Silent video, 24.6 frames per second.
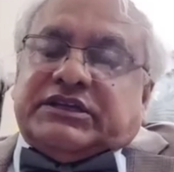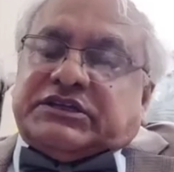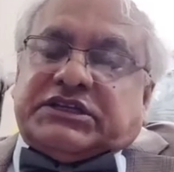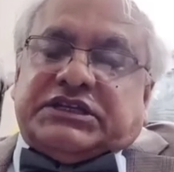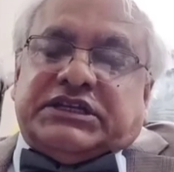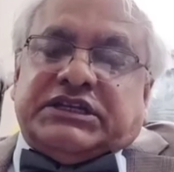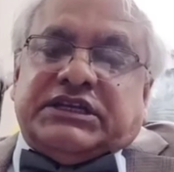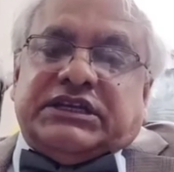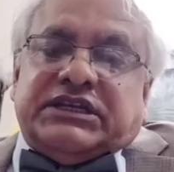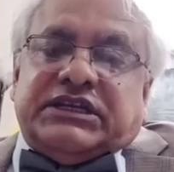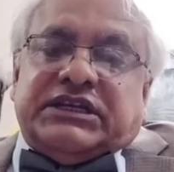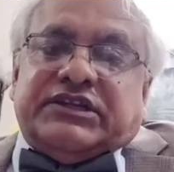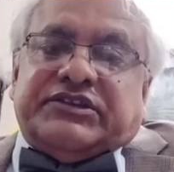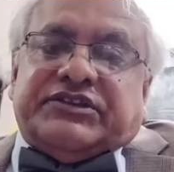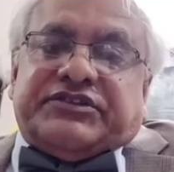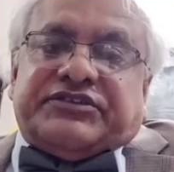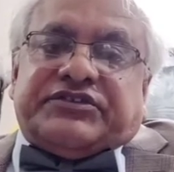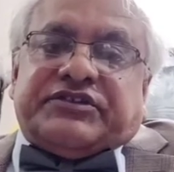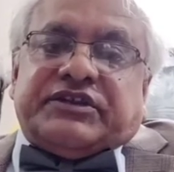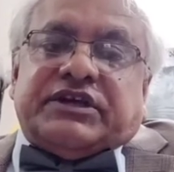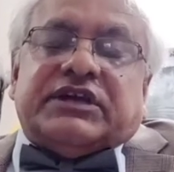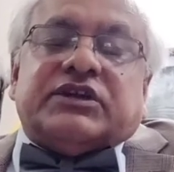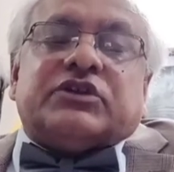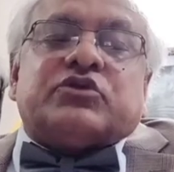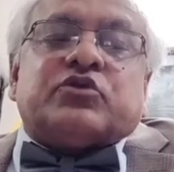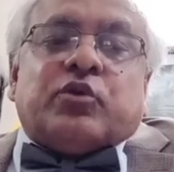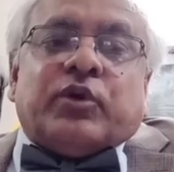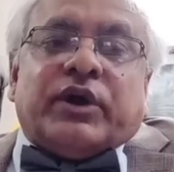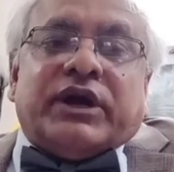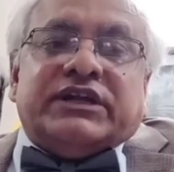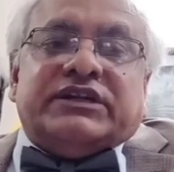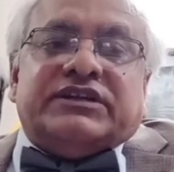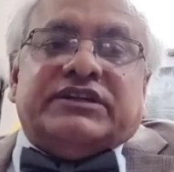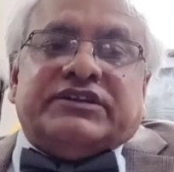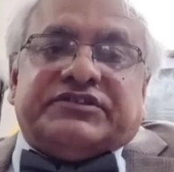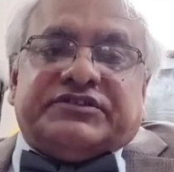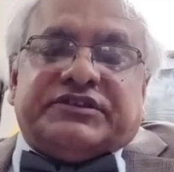she is
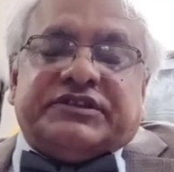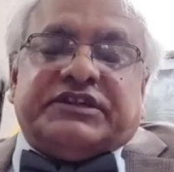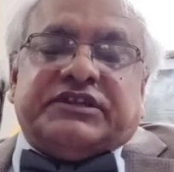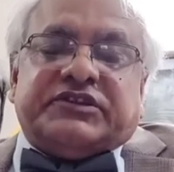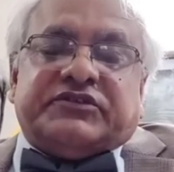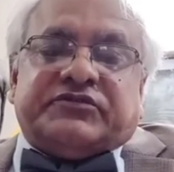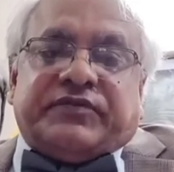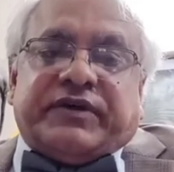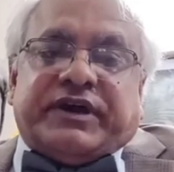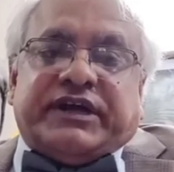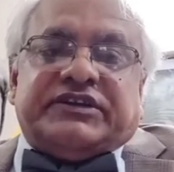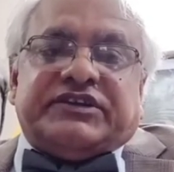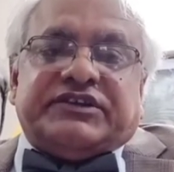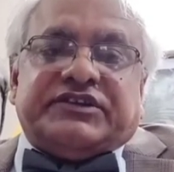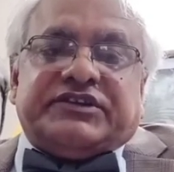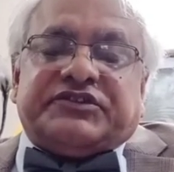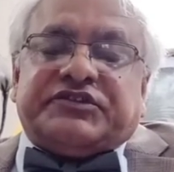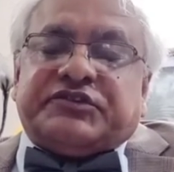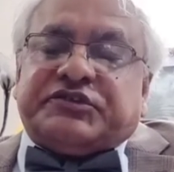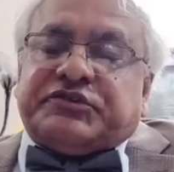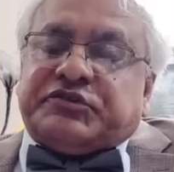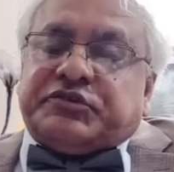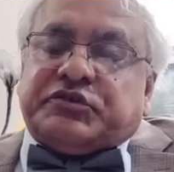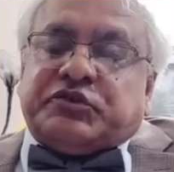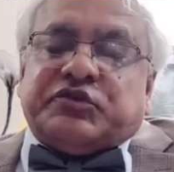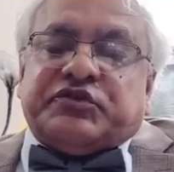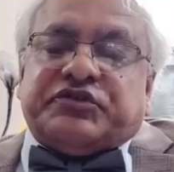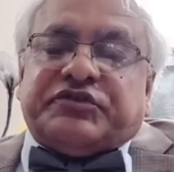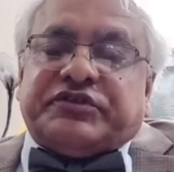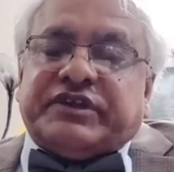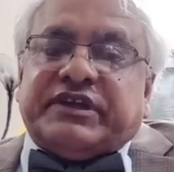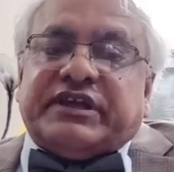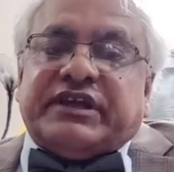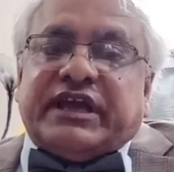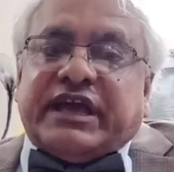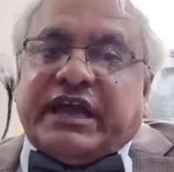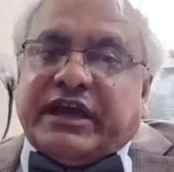quite dissatisfied to
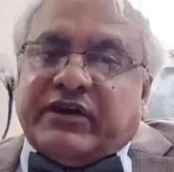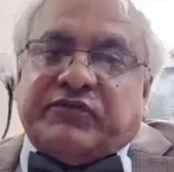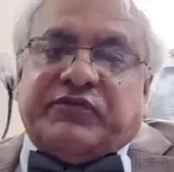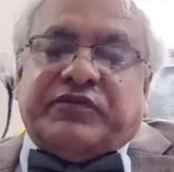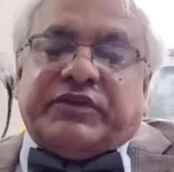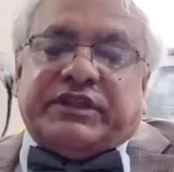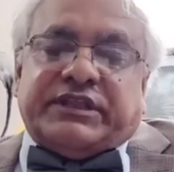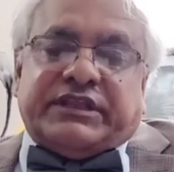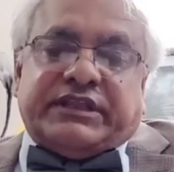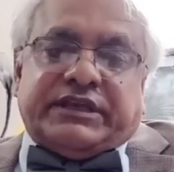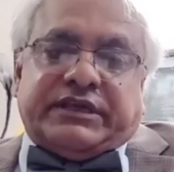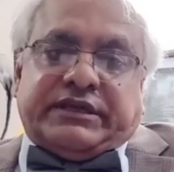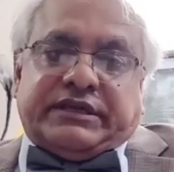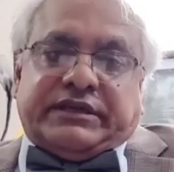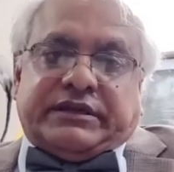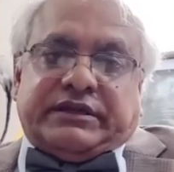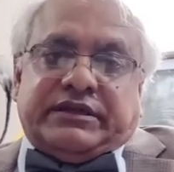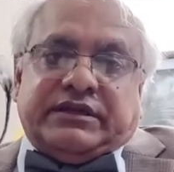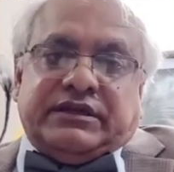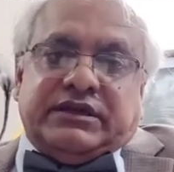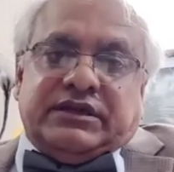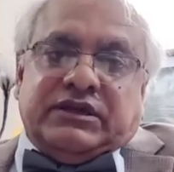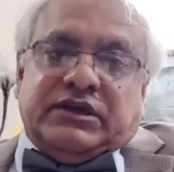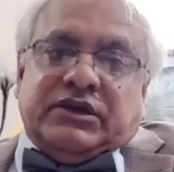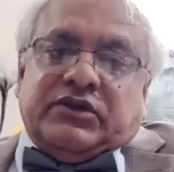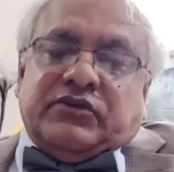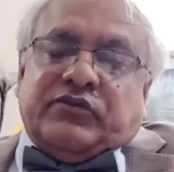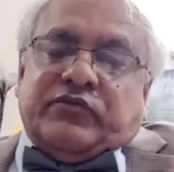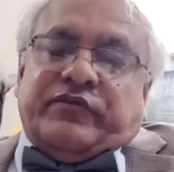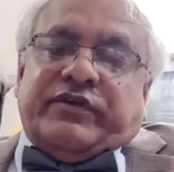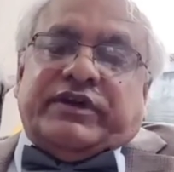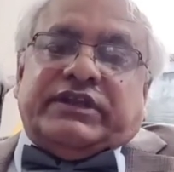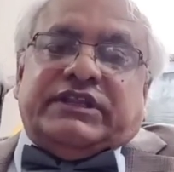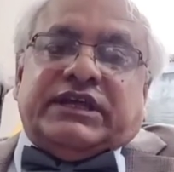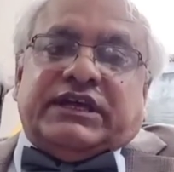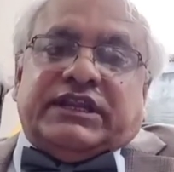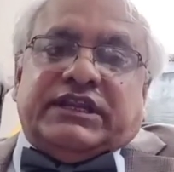see everything.
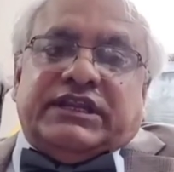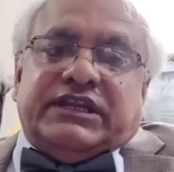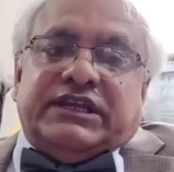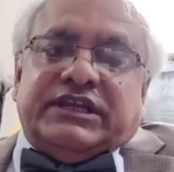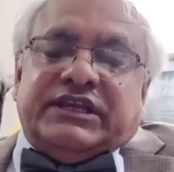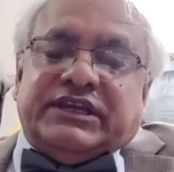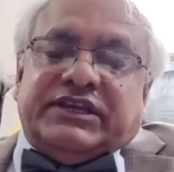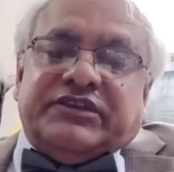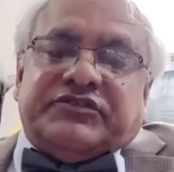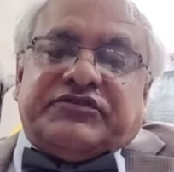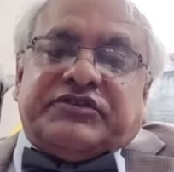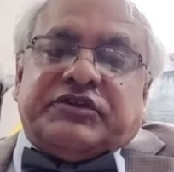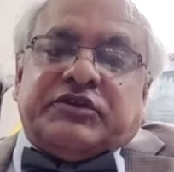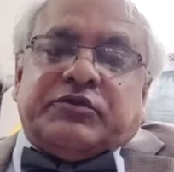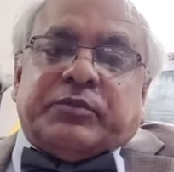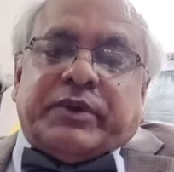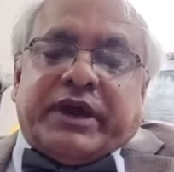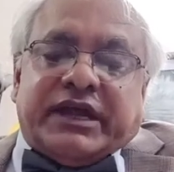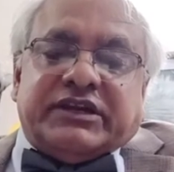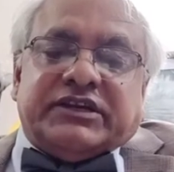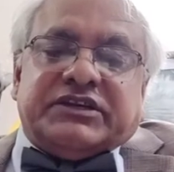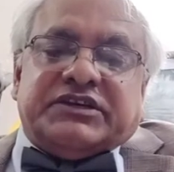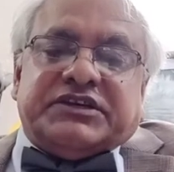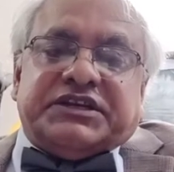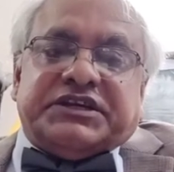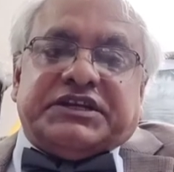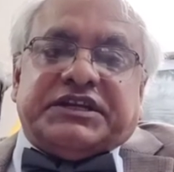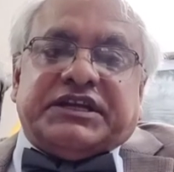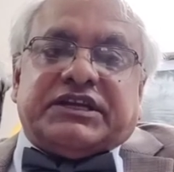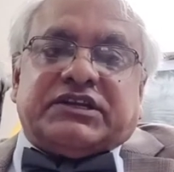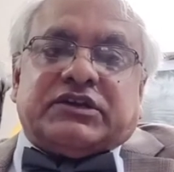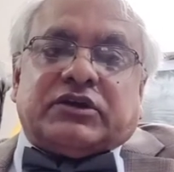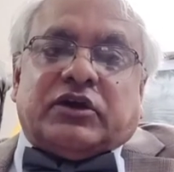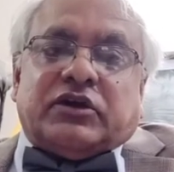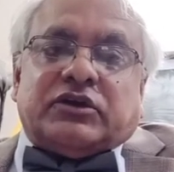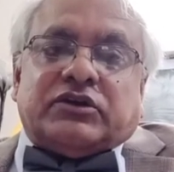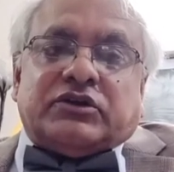Whether he is
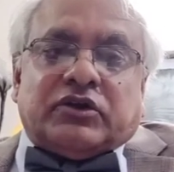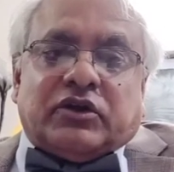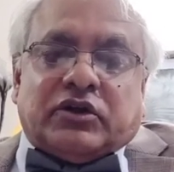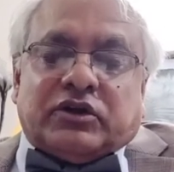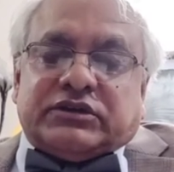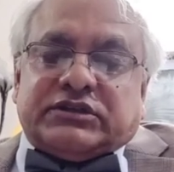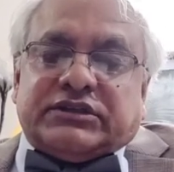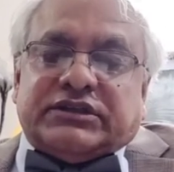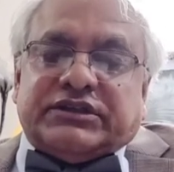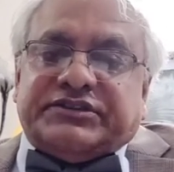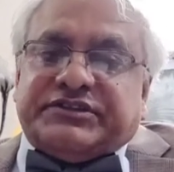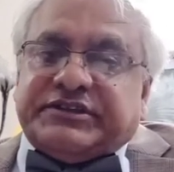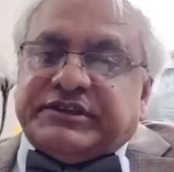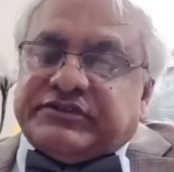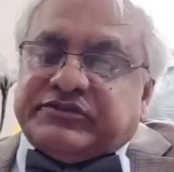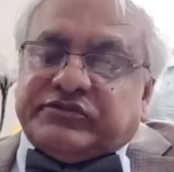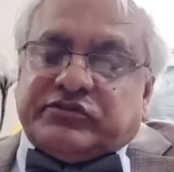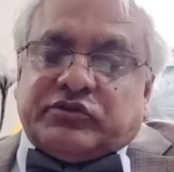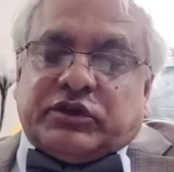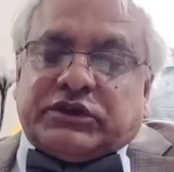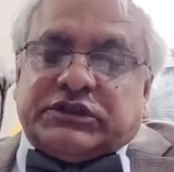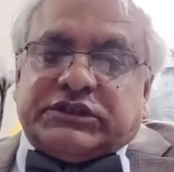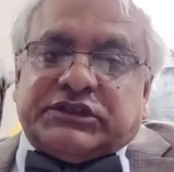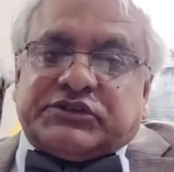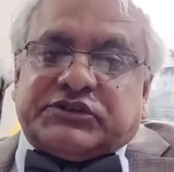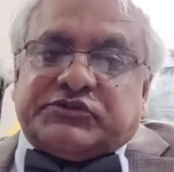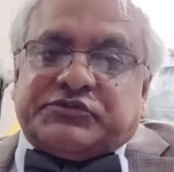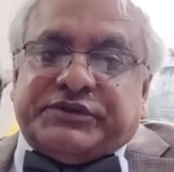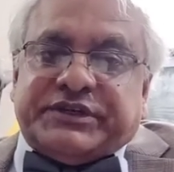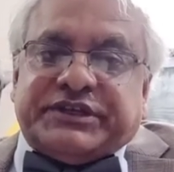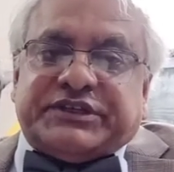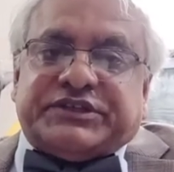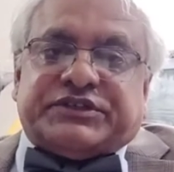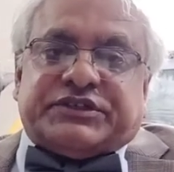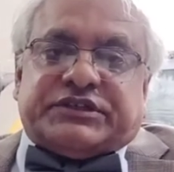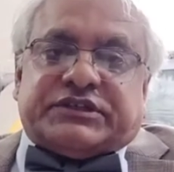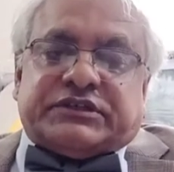humanitarian or not, this is not the
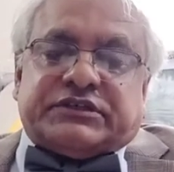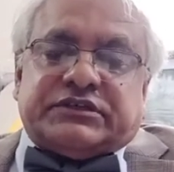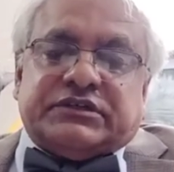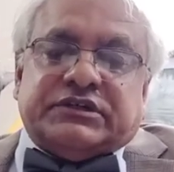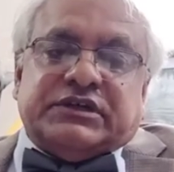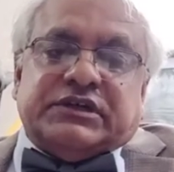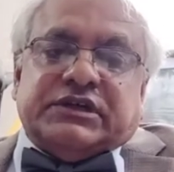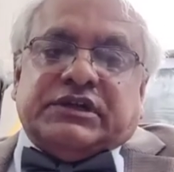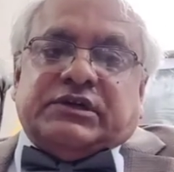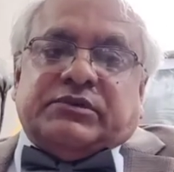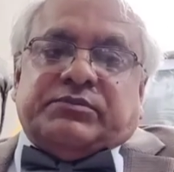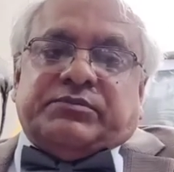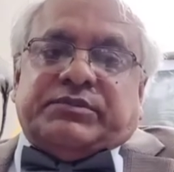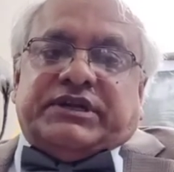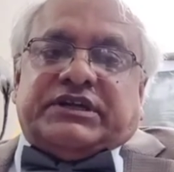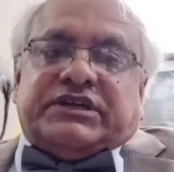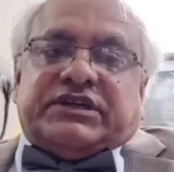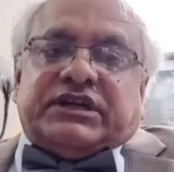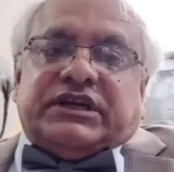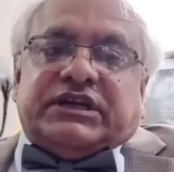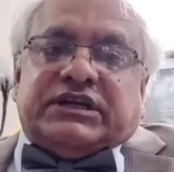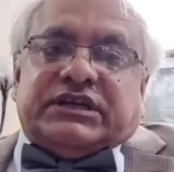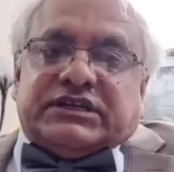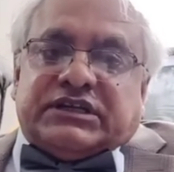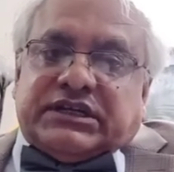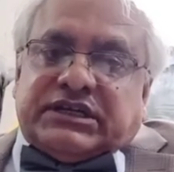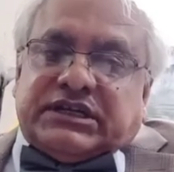question. But